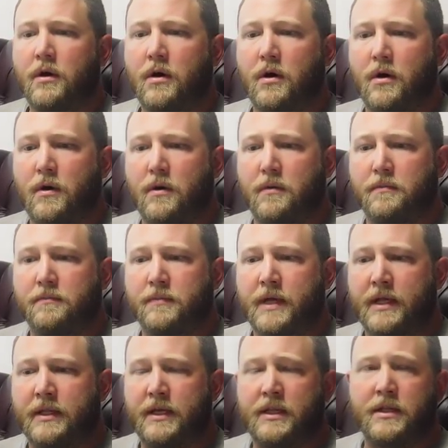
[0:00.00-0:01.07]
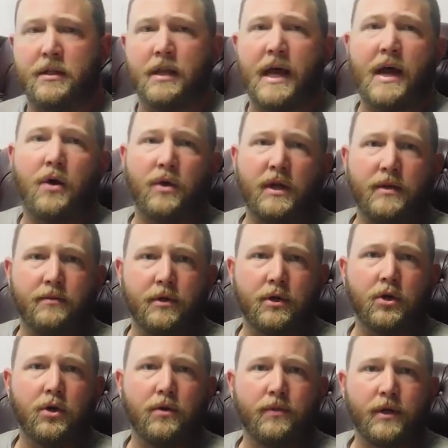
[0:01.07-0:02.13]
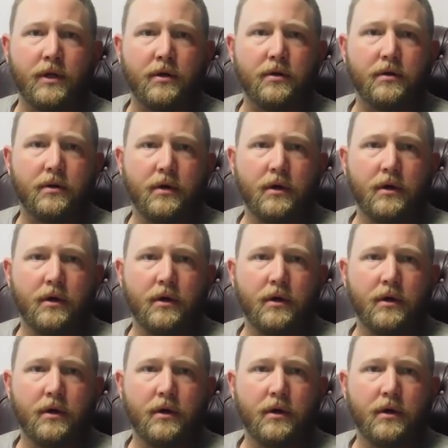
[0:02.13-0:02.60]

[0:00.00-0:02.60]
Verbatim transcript: um, that didn't allow him to come here.